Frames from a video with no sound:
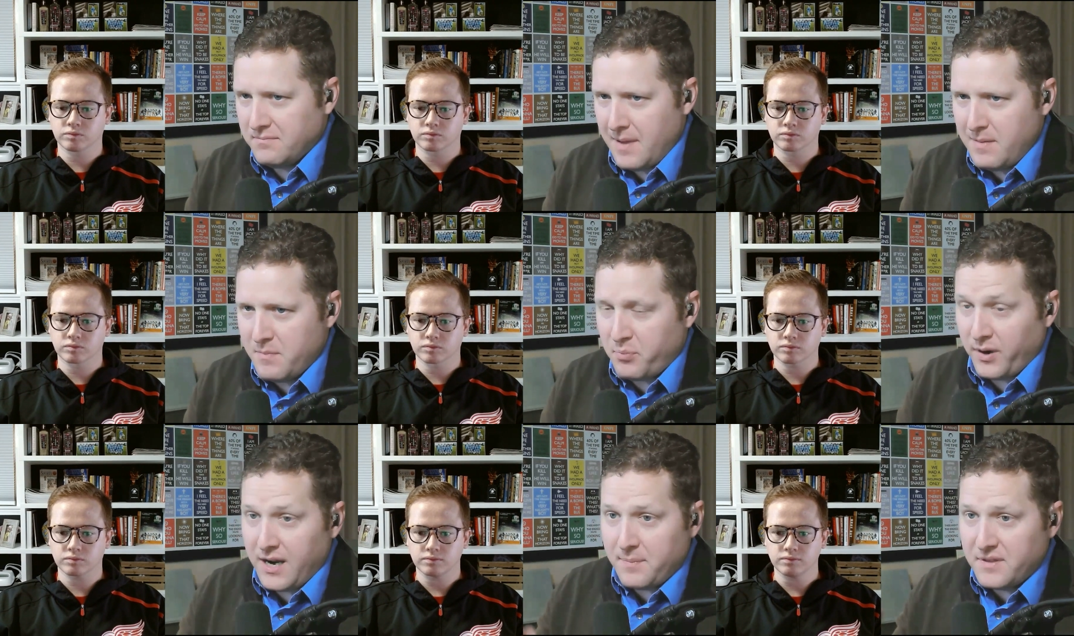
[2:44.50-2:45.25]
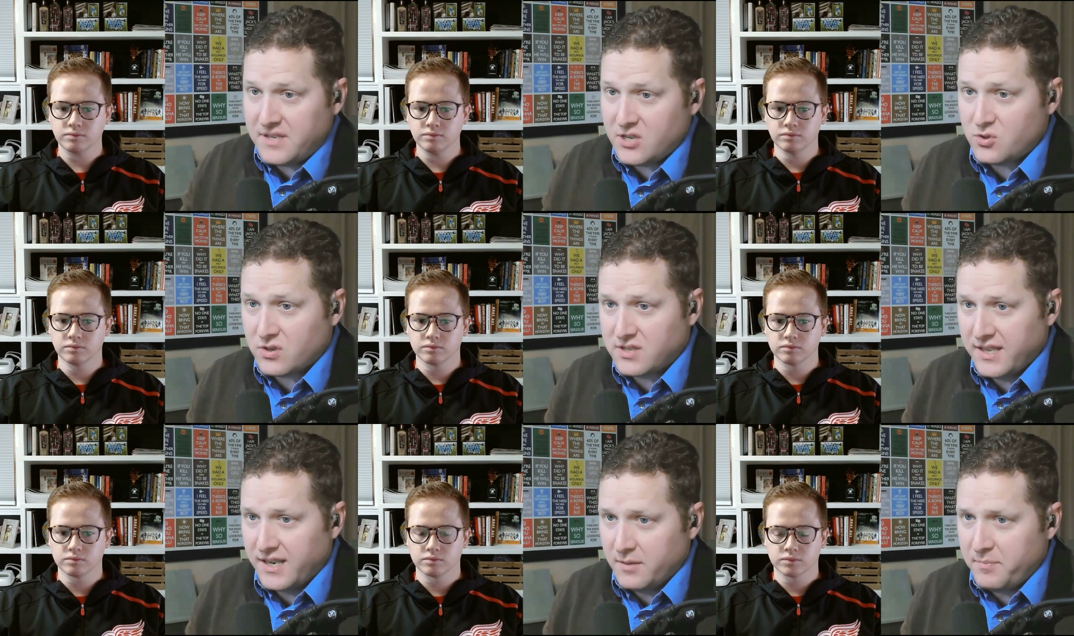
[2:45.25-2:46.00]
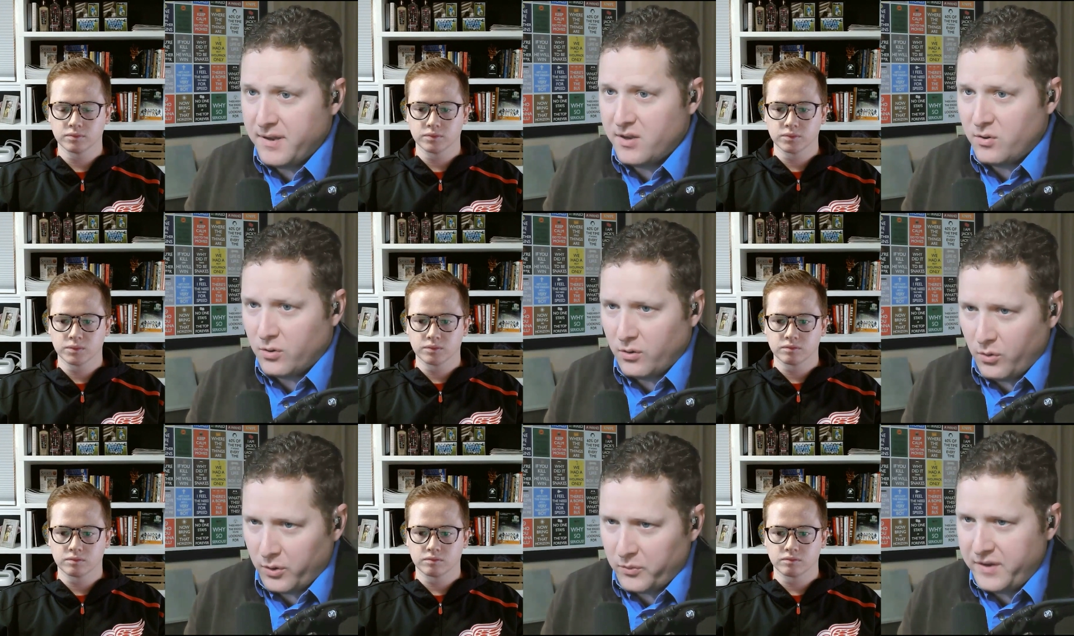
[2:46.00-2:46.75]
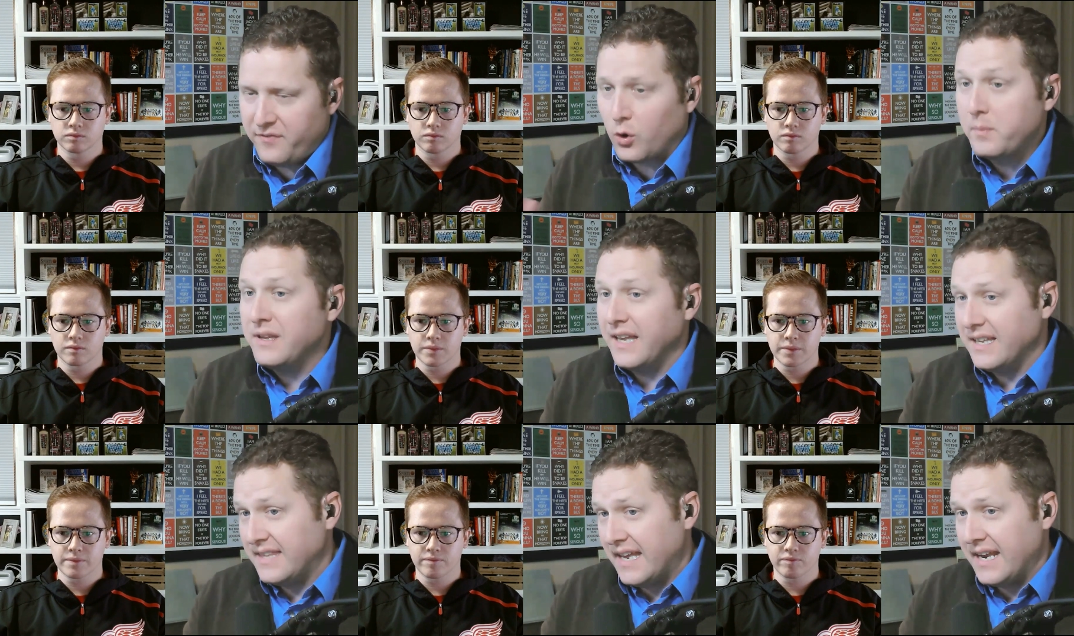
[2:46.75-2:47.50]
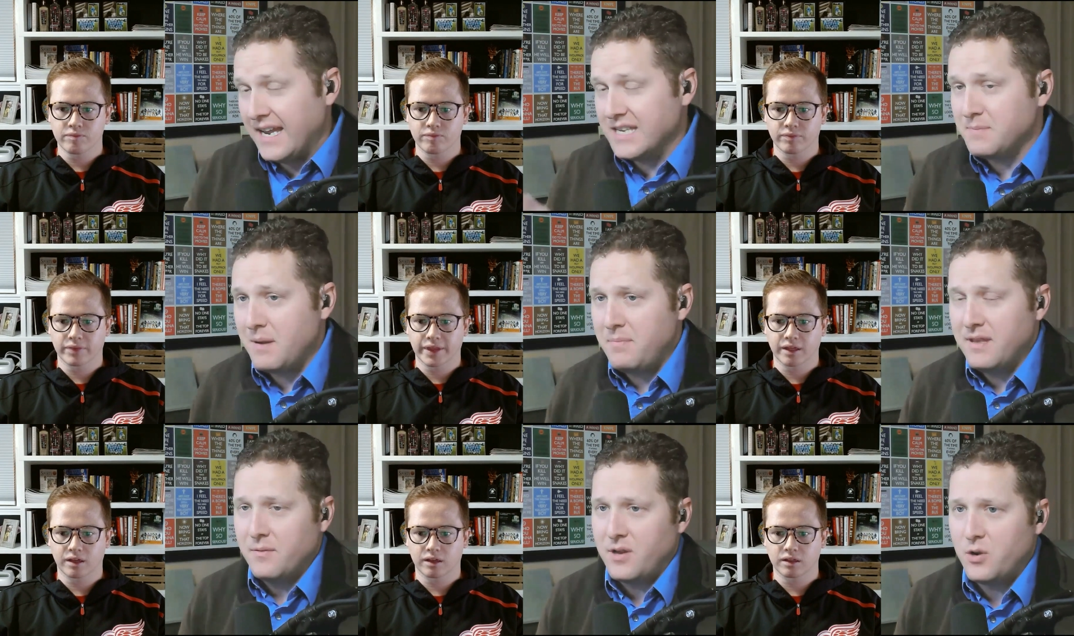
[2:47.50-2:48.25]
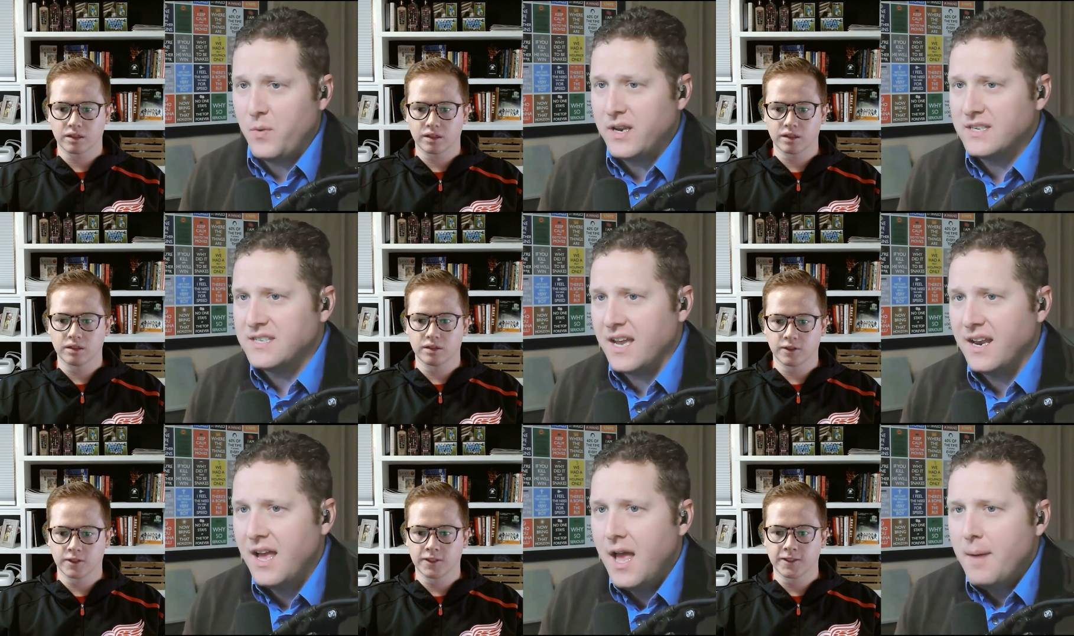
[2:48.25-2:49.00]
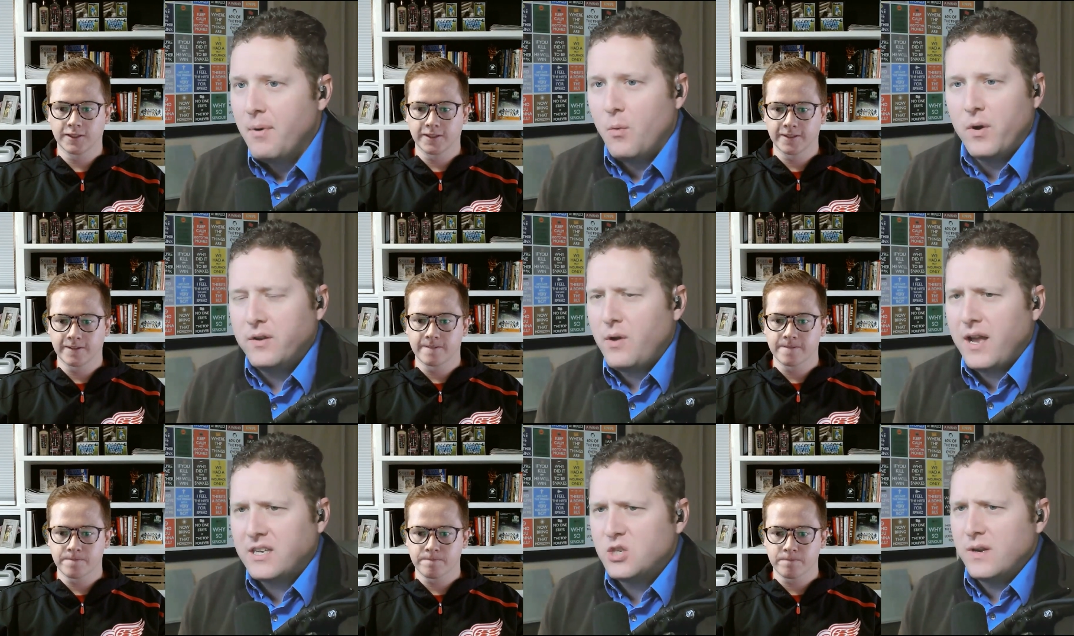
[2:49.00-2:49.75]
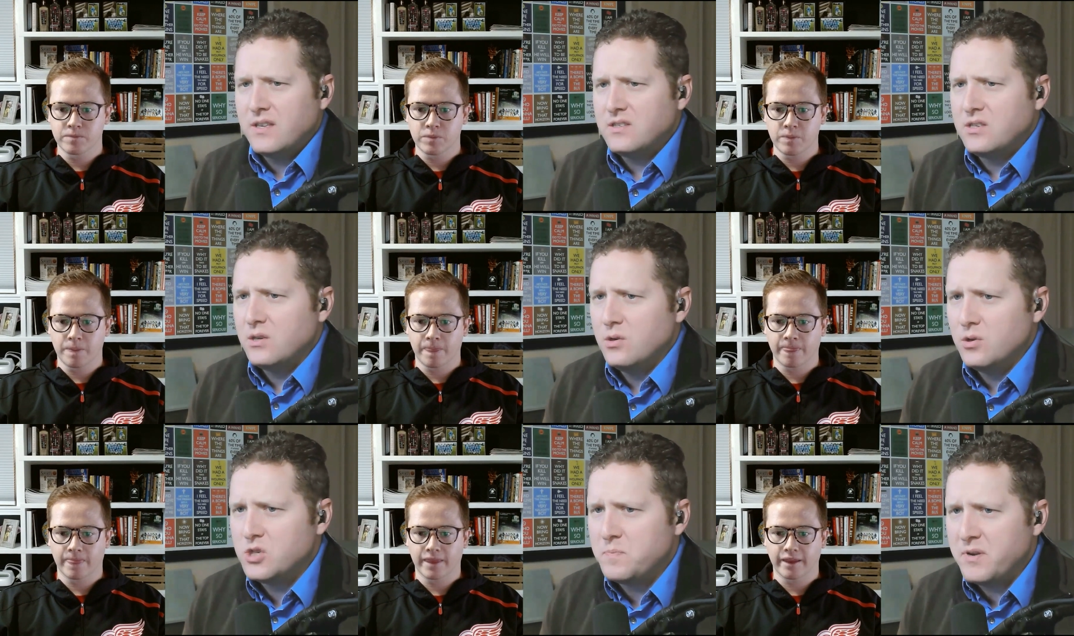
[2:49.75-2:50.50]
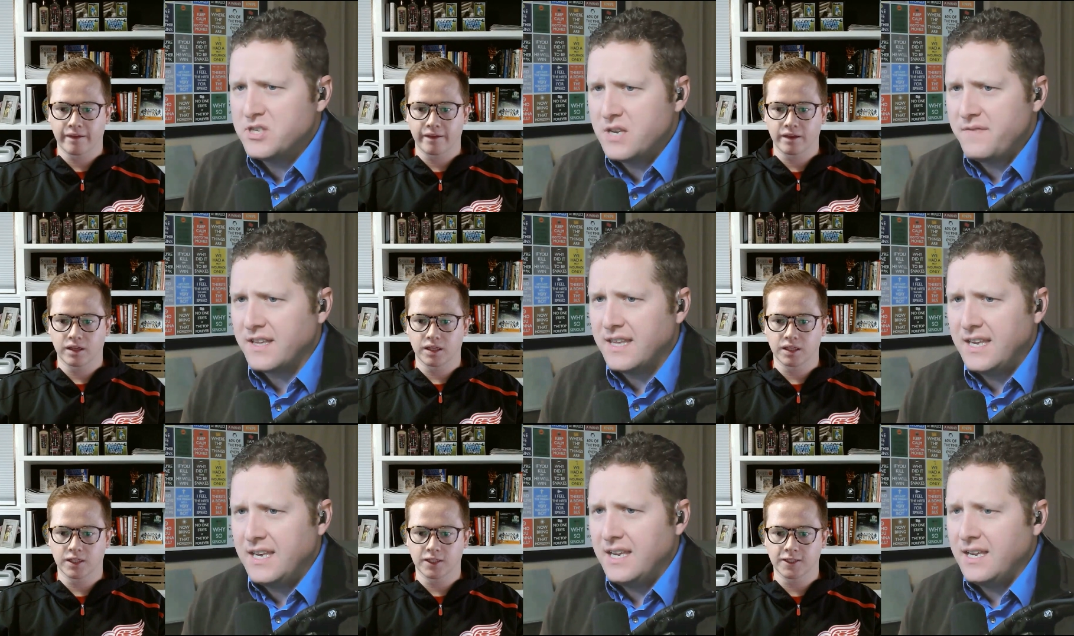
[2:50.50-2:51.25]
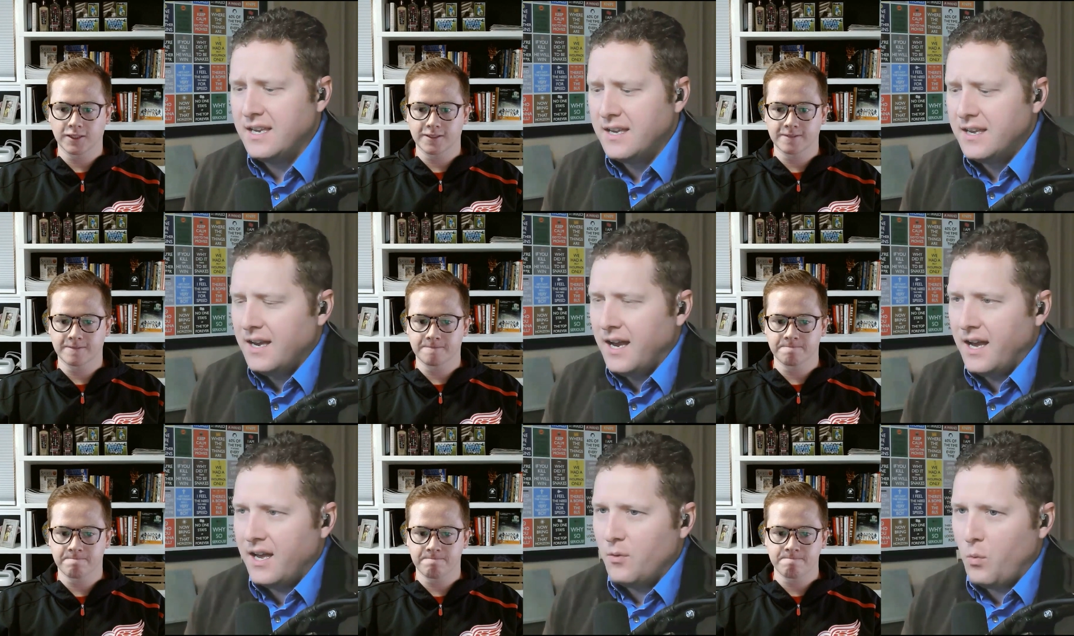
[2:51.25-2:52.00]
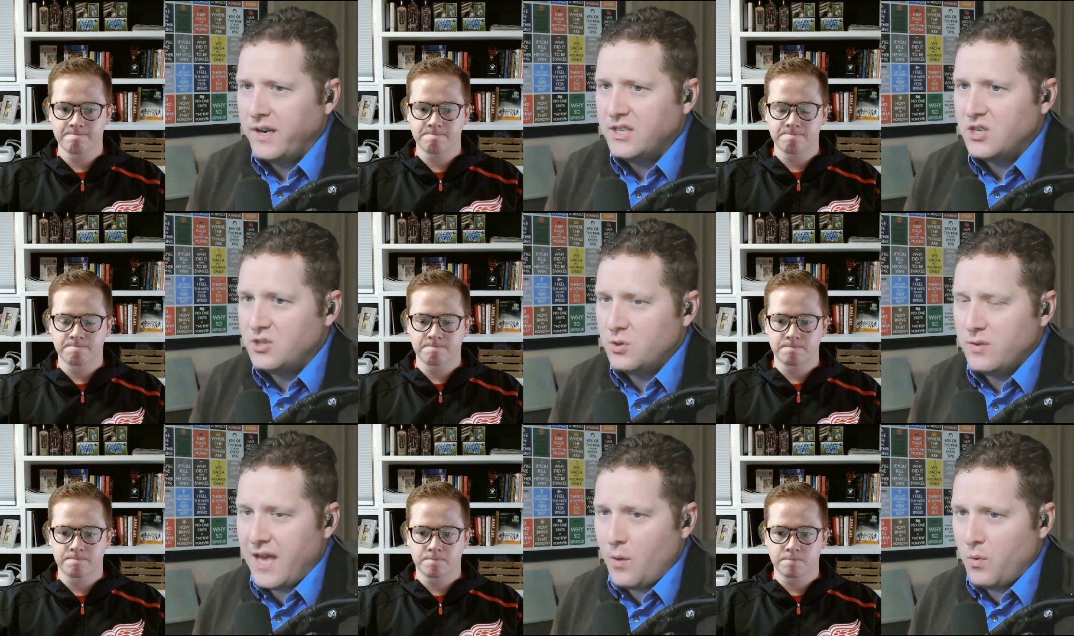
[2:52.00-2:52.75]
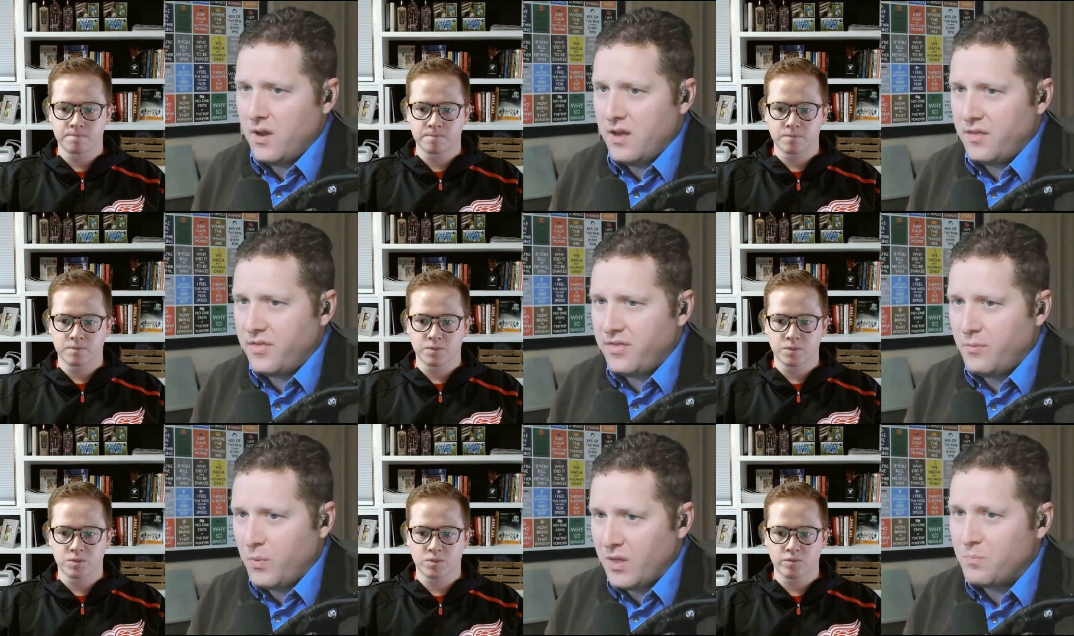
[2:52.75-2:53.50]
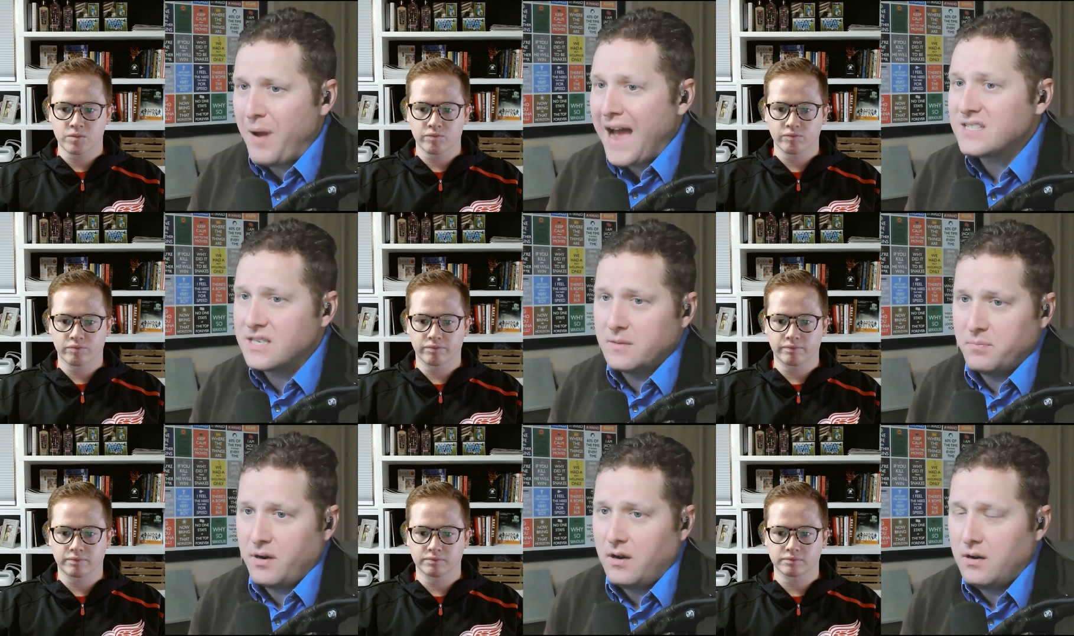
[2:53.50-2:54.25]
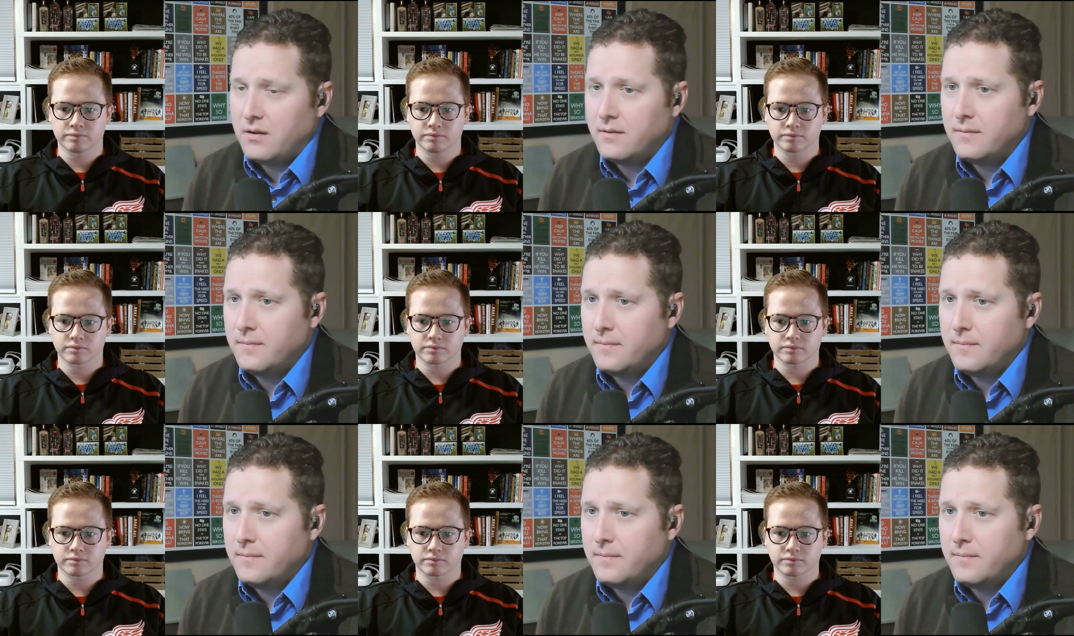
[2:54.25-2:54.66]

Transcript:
Speaker 1: maybe break up the districts a little bit mm-hmm. or or reformulate that. I guess might be a good way to say it. But what got you into specifically uh, wanting to do that with with basketball?